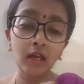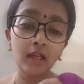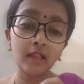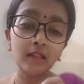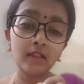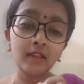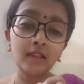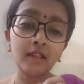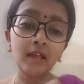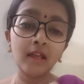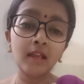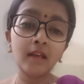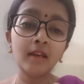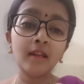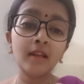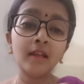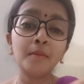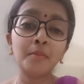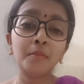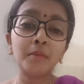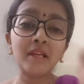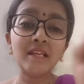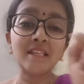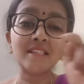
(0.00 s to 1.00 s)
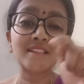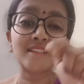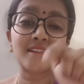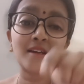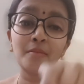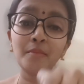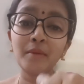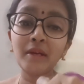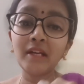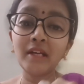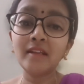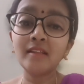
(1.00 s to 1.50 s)
then please
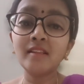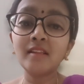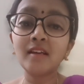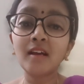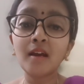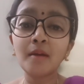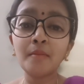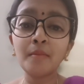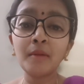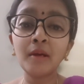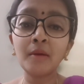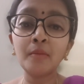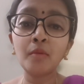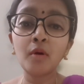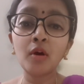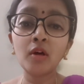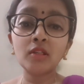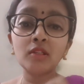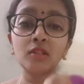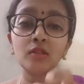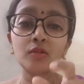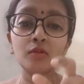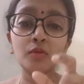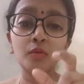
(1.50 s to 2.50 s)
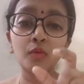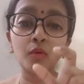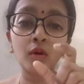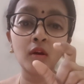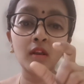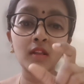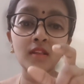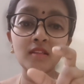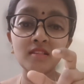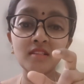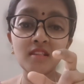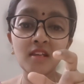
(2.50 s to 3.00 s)
comment in the comment box what
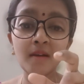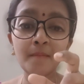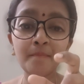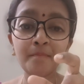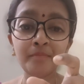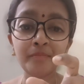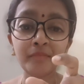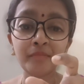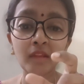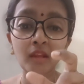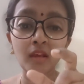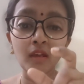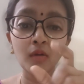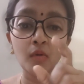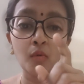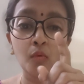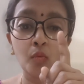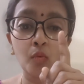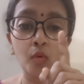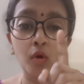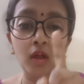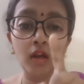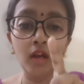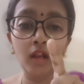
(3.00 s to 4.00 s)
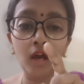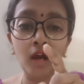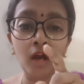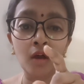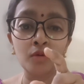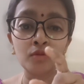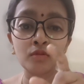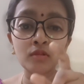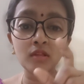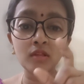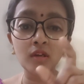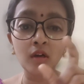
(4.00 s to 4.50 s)
is the 1
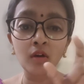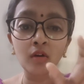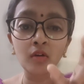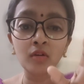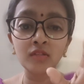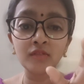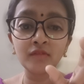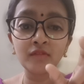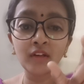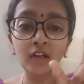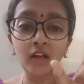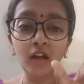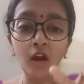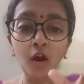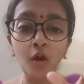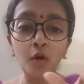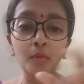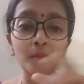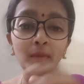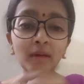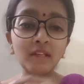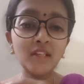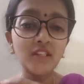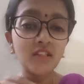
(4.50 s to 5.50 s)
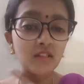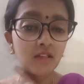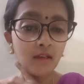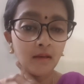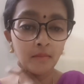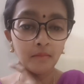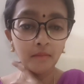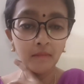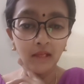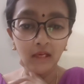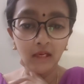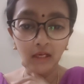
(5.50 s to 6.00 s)
ounce accounts for how much
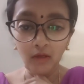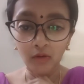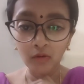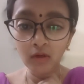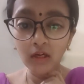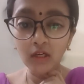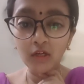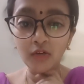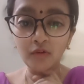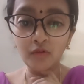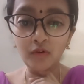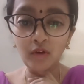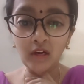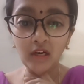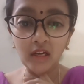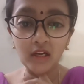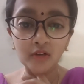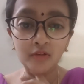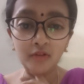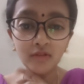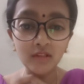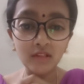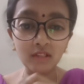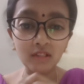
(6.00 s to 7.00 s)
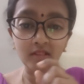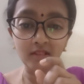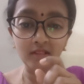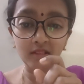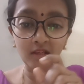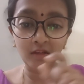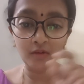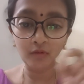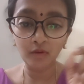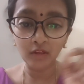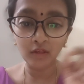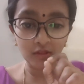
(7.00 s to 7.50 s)
ml. Okay, 12 ounce is
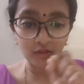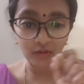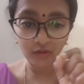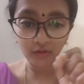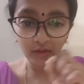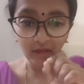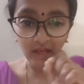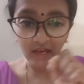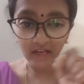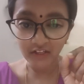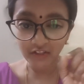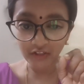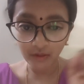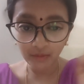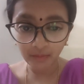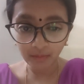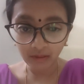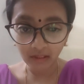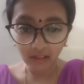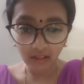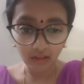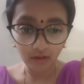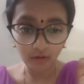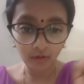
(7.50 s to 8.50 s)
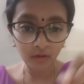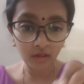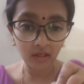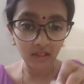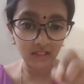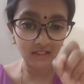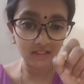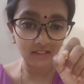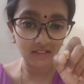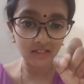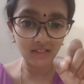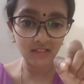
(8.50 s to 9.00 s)
equals to dash ml. Okay,
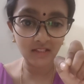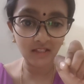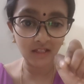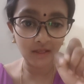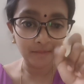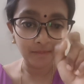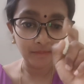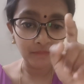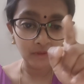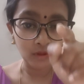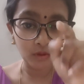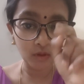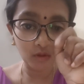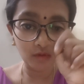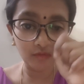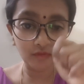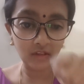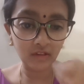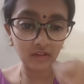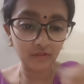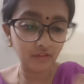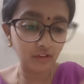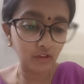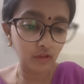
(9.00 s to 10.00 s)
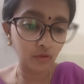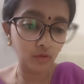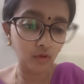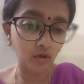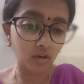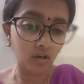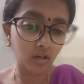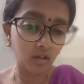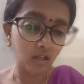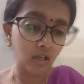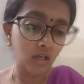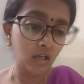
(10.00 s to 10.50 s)
this is the homework for you
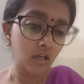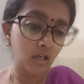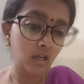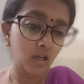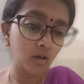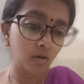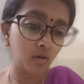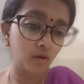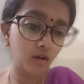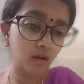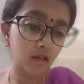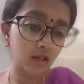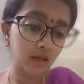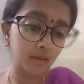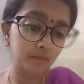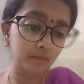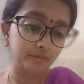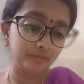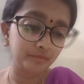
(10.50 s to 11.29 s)
all. Okay,